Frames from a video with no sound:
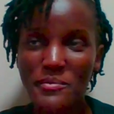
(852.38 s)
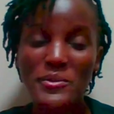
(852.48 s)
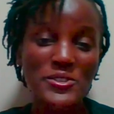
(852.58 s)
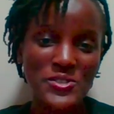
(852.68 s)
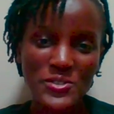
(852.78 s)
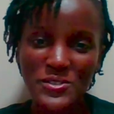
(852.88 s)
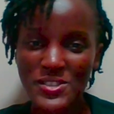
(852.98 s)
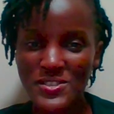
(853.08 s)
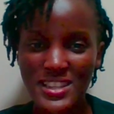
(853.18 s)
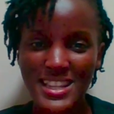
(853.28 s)
more
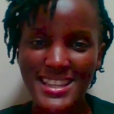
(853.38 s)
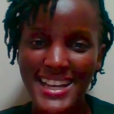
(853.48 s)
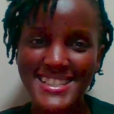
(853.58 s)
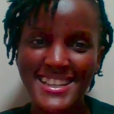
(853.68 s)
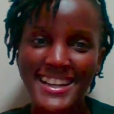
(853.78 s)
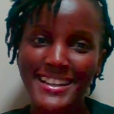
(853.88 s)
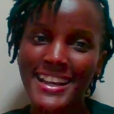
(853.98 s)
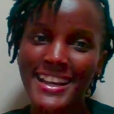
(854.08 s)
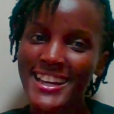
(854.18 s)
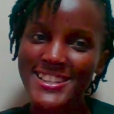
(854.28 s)
schools to the
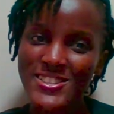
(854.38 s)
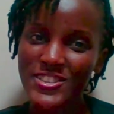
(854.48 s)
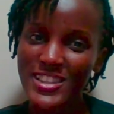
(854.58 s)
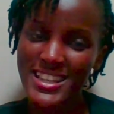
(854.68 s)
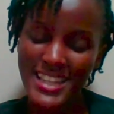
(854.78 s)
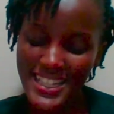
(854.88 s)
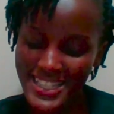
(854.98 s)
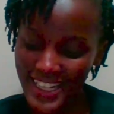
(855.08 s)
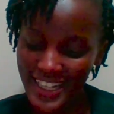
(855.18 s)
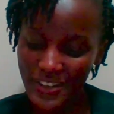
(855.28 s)
39. So the
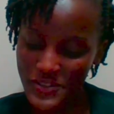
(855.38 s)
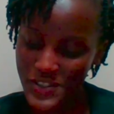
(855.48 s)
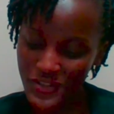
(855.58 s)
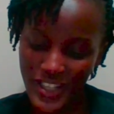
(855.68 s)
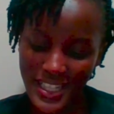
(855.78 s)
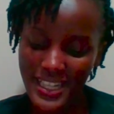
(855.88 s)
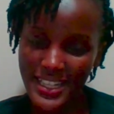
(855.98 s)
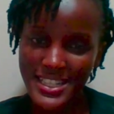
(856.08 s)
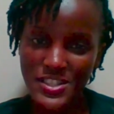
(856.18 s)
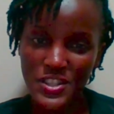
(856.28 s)
39, we've so far
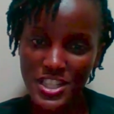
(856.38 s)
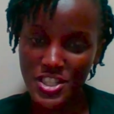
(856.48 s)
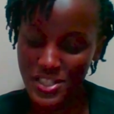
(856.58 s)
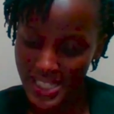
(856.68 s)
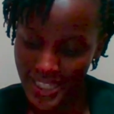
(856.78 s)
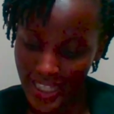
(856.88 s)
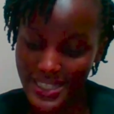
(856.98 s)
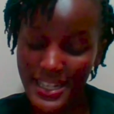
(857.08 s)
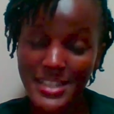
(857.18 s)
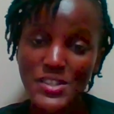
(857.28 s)
done installation in
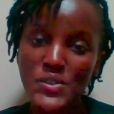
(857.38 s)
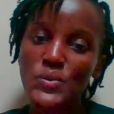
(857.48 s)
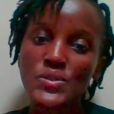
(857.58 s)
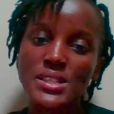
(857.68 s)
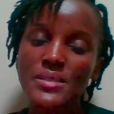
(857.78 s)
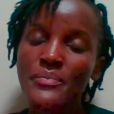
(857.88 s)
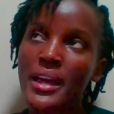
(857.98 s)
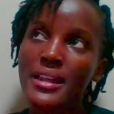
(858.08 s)
39 schools.